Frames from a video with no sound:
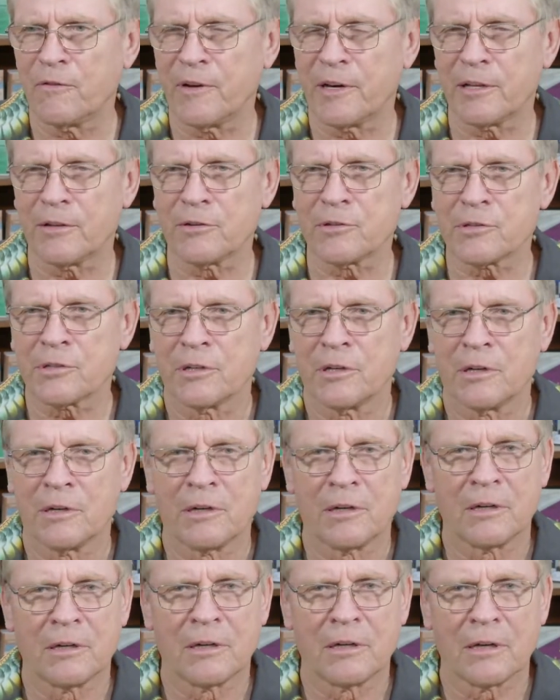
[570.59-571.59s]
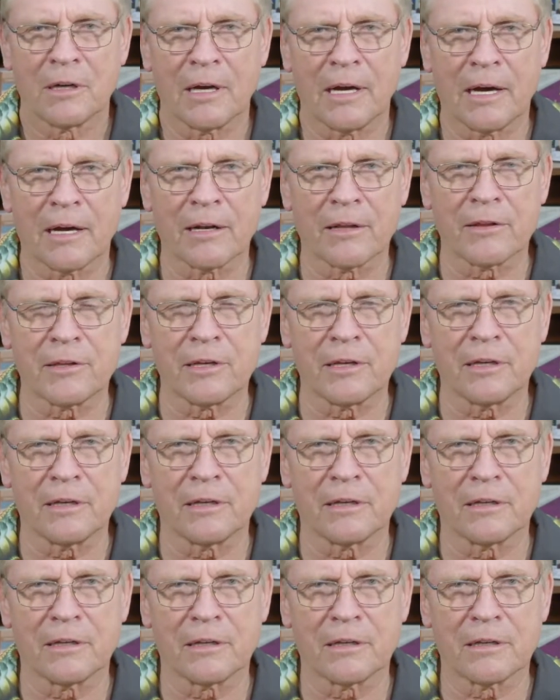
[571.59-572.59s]
feathers out of
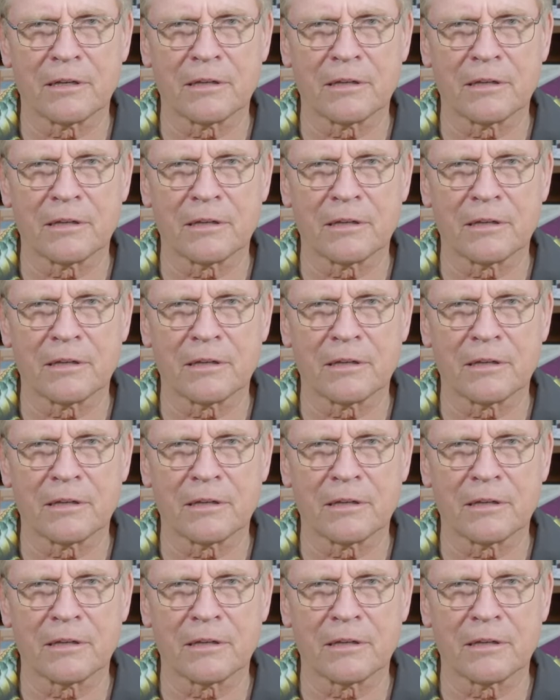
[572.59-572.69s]
the